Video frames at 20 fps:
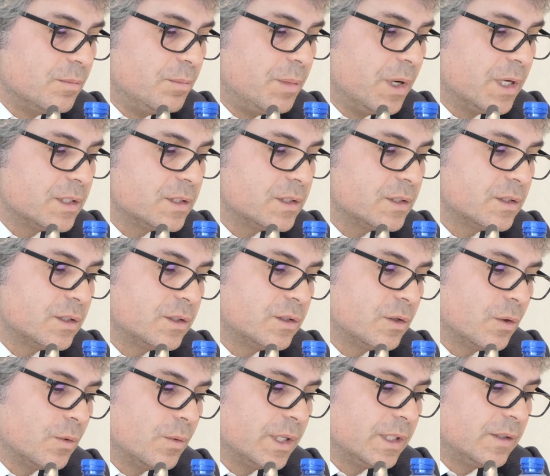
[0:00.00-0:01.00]

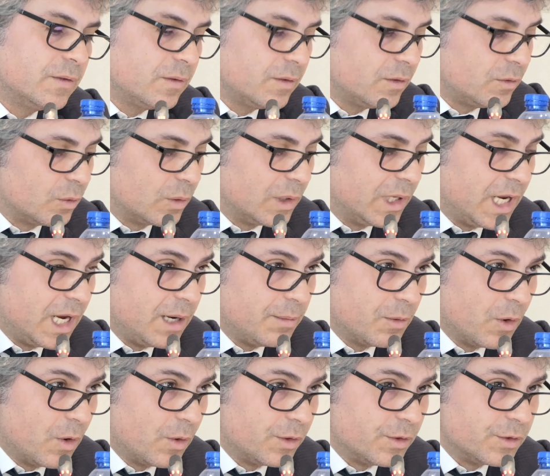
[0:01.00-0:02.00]
bestowed to
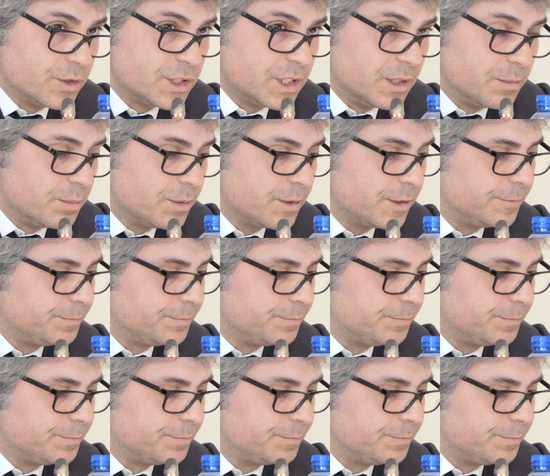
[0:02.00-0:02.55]
claim ownership.